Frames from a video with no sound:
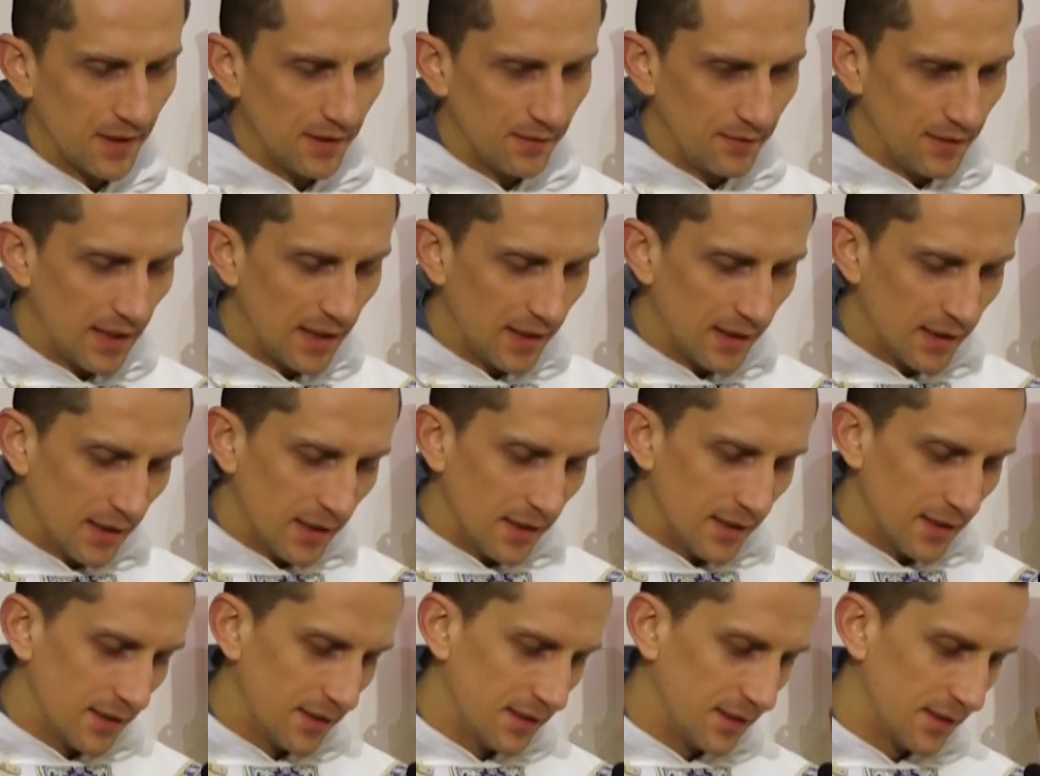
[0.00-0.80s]
In fact,
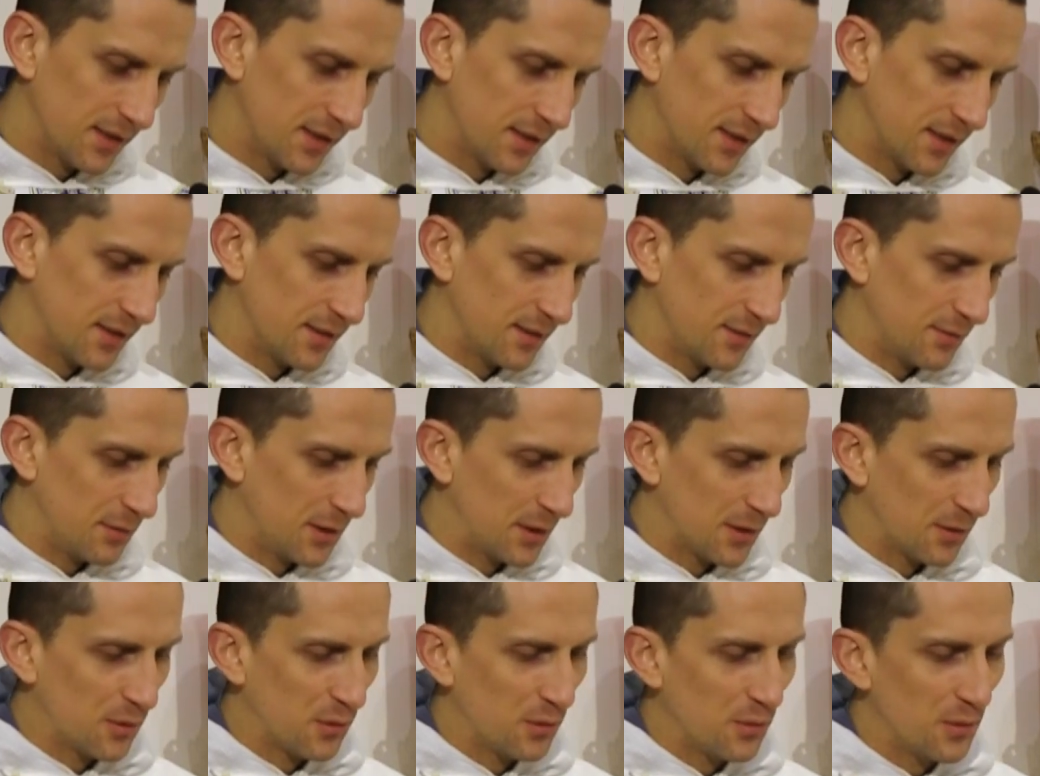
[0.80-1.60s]
just
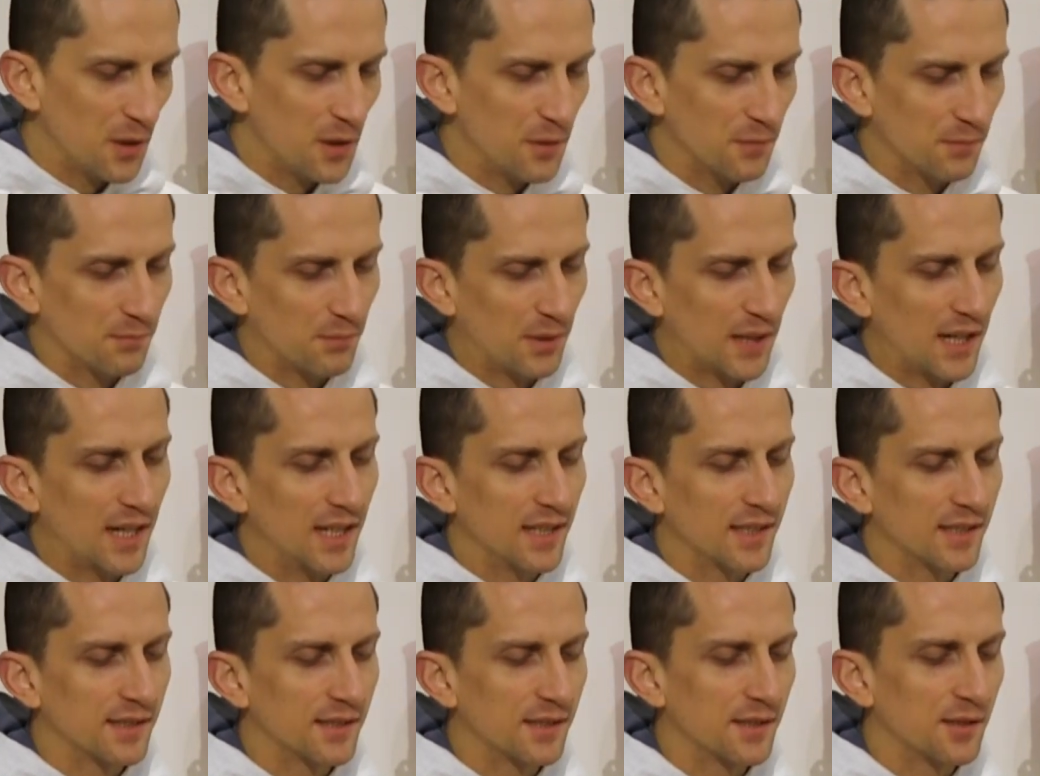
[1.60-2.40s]
one quote
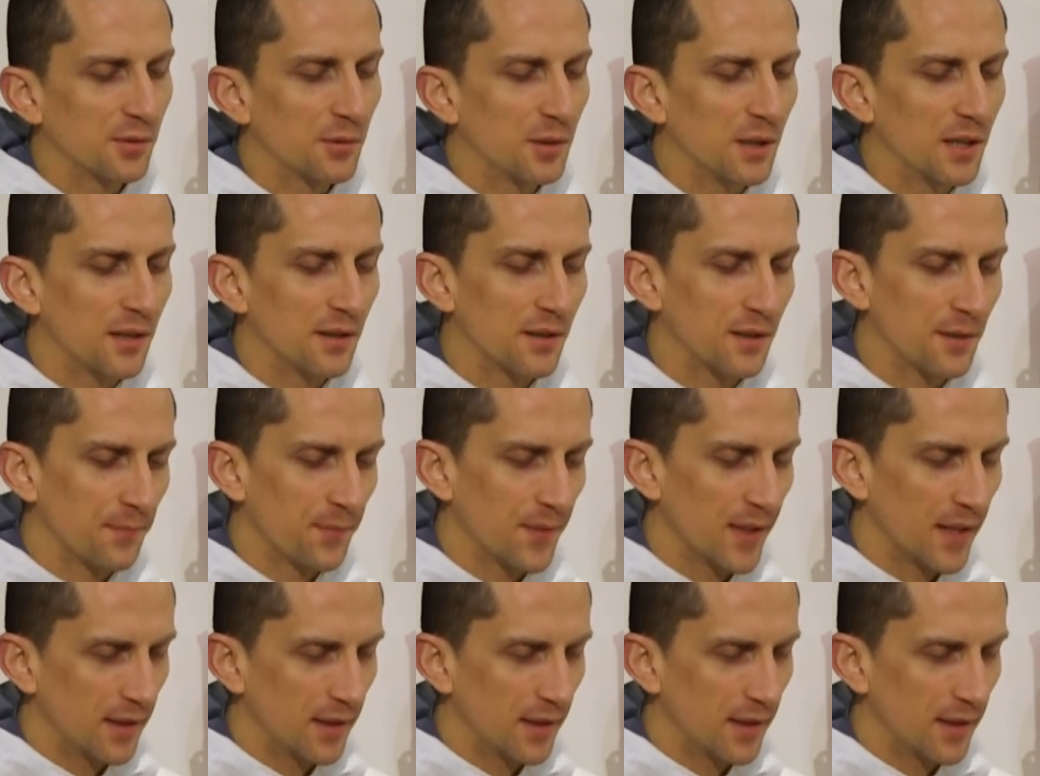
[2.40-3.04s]
Pius XII,